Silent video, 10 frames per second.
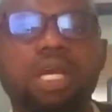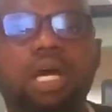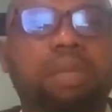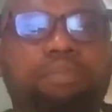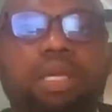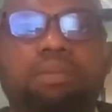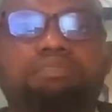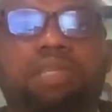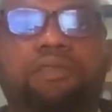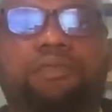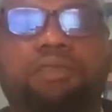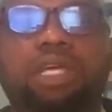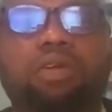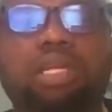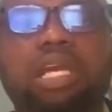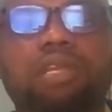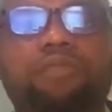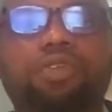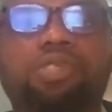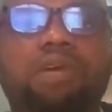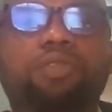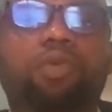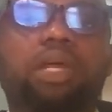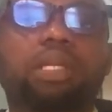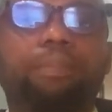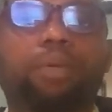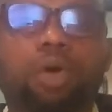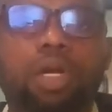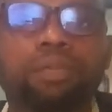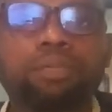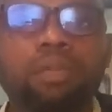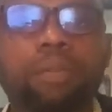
maybe they feel that other individuals have not read the book.